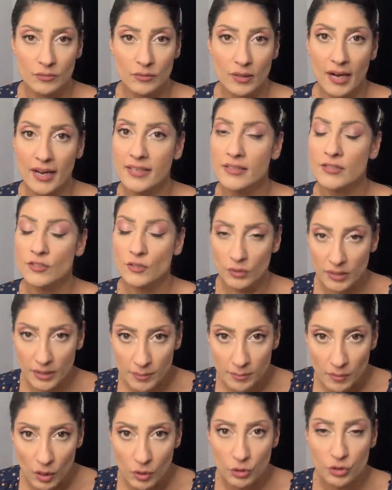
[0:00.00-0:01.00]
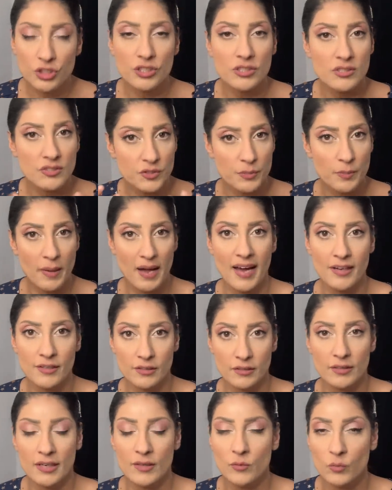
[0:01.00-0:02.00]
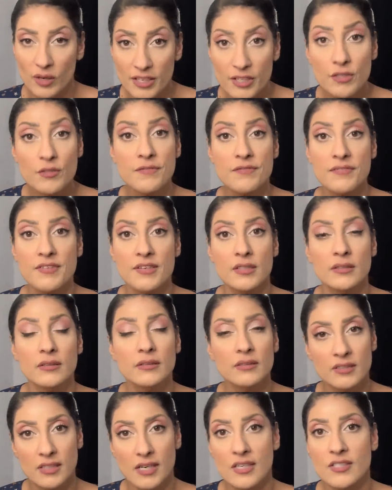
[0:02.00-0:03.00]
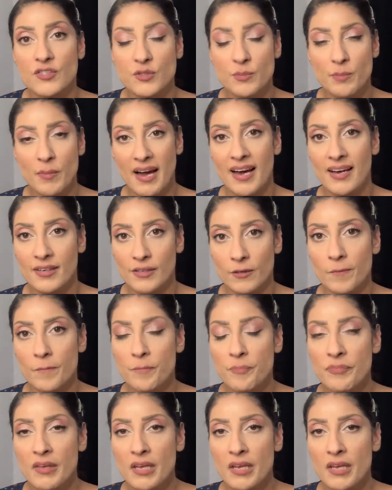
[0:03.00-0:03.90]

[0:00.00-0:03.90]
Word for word: right? Your emotions matter, and what you feel does matter.